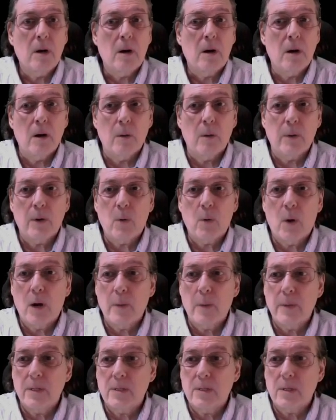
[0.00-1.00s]
our
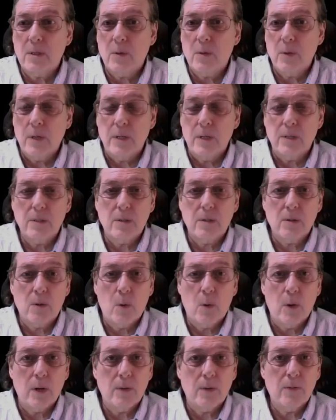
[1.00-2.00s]
requirements increased,
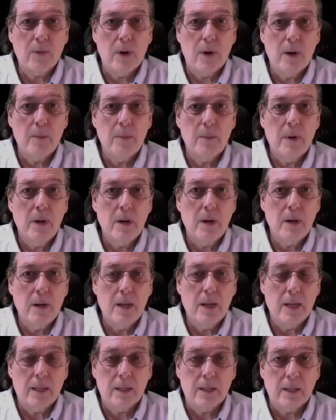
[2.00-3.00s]
going from
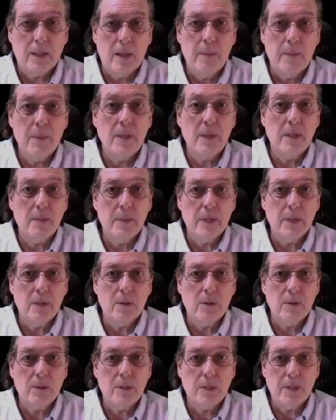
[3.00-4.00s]
handling a million
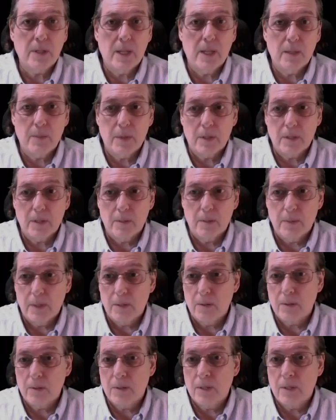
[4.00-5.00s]
meters to ten million
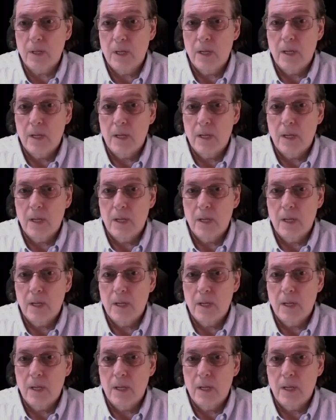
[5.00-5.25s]
meters.